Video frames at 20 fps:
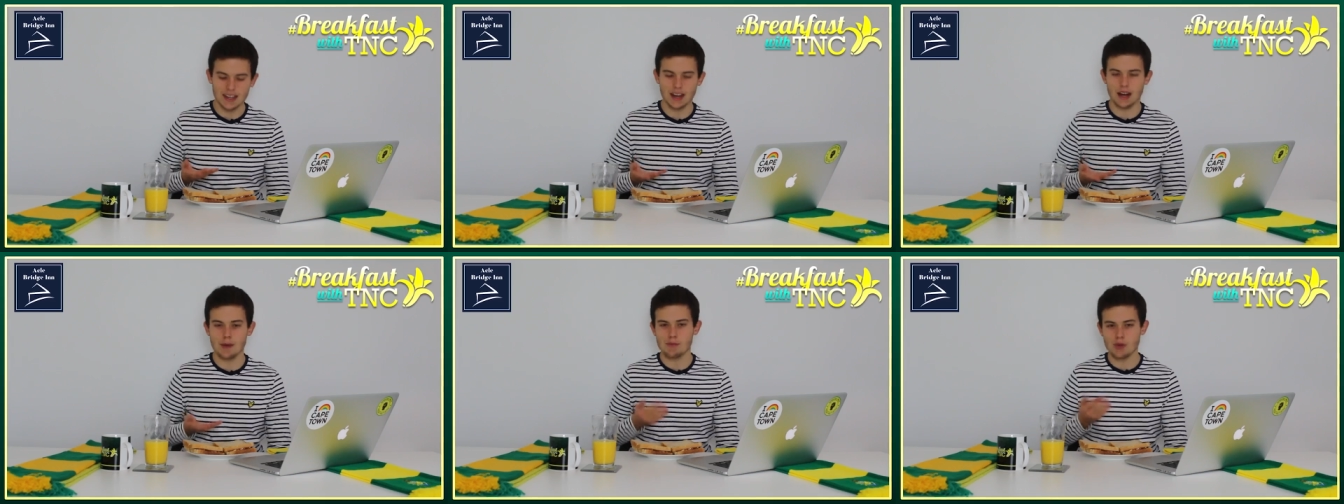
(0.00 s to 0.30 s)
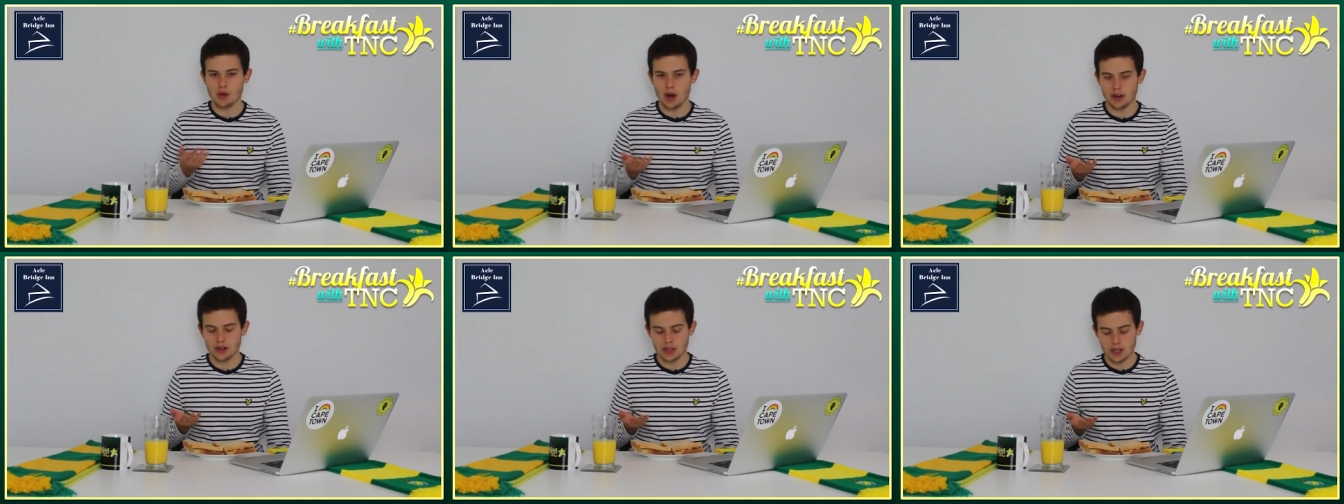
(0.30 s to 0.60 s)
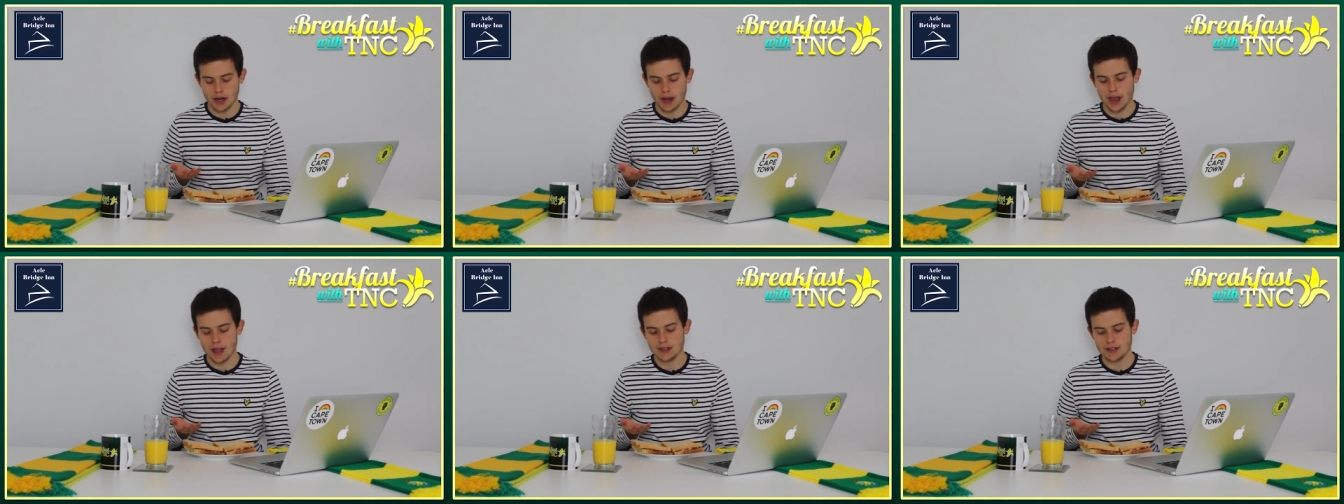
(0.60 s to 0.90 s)
is kind of
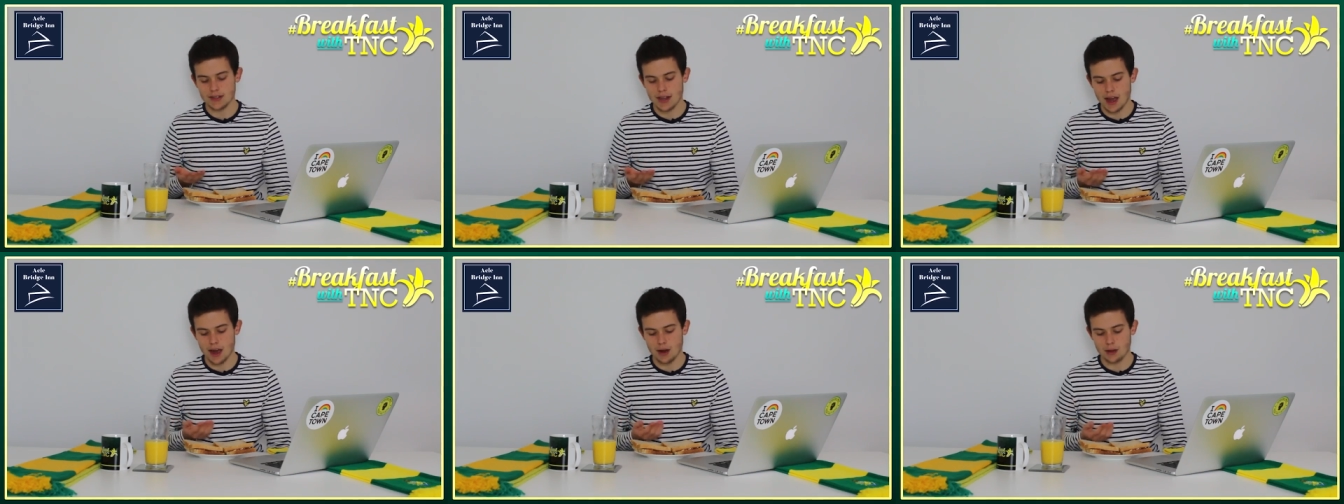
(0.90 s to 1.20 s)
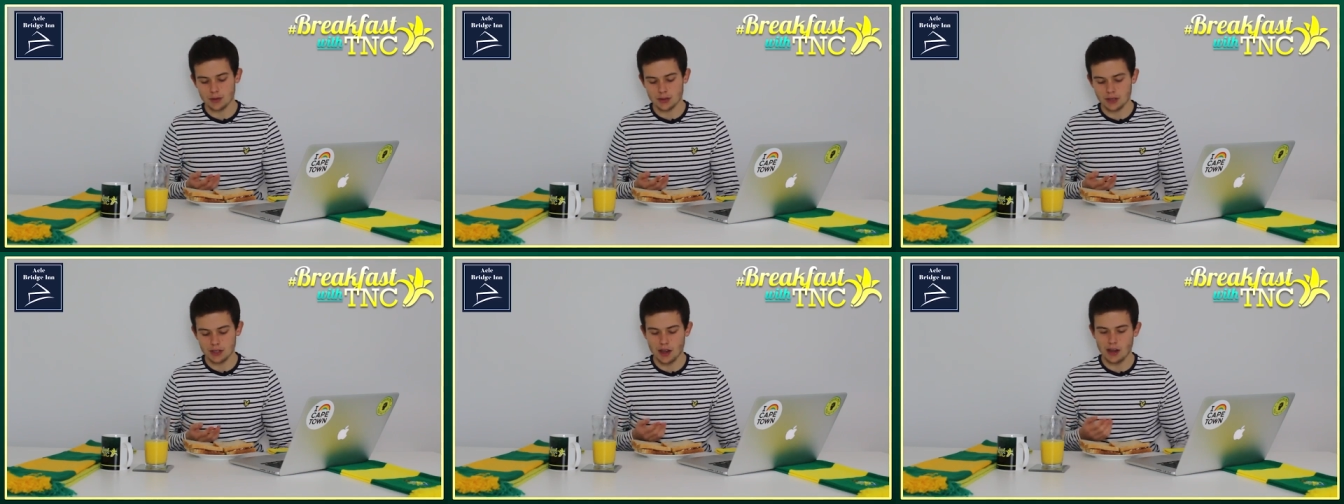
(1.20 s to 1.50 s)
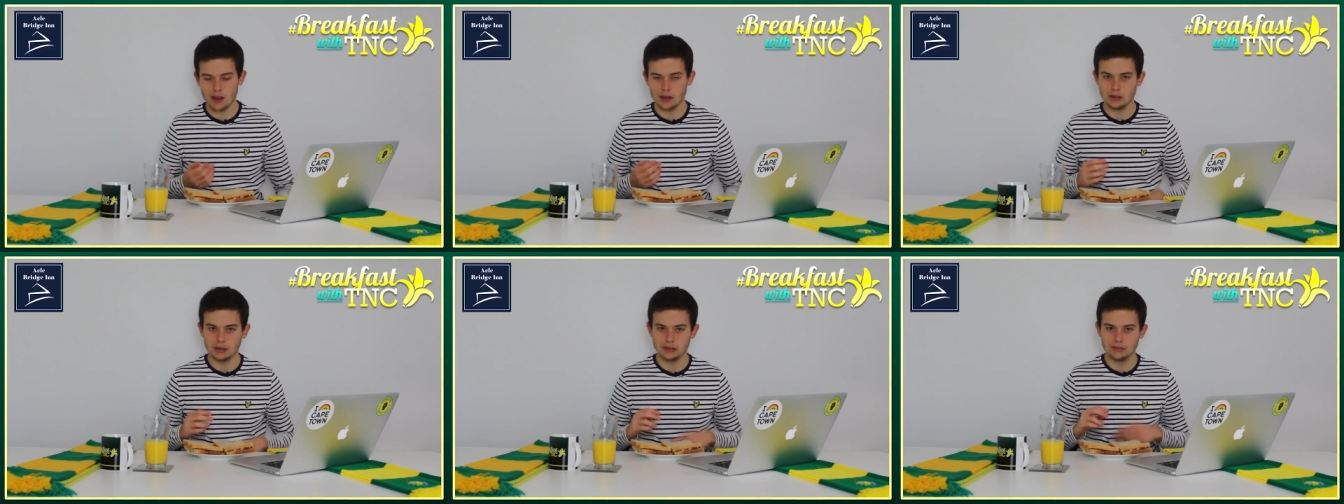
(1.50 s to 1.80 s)
brunch, I guess, now.
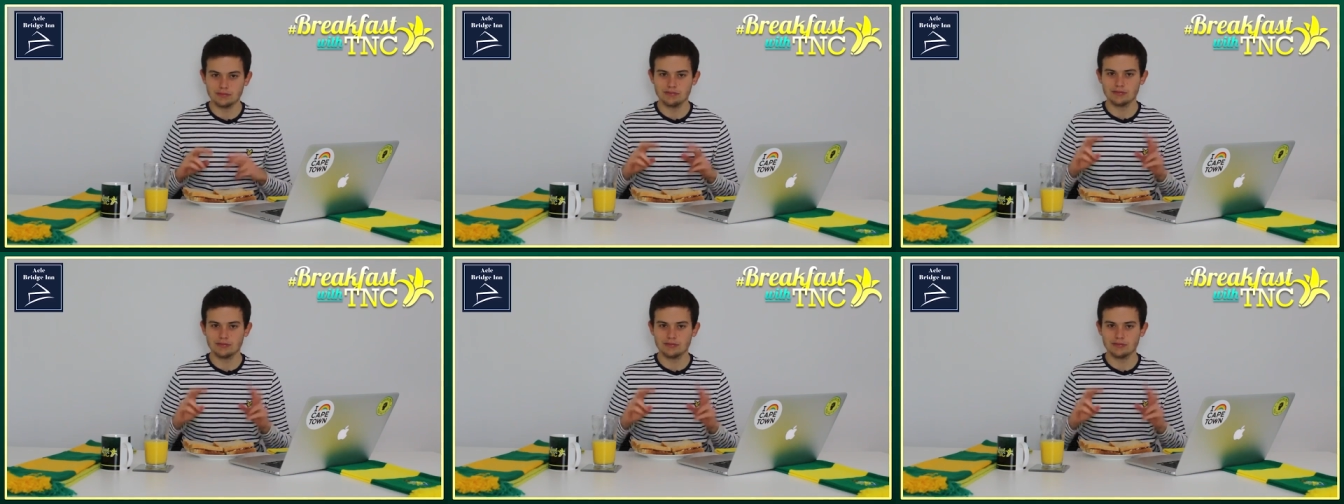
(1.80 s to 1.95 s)
So,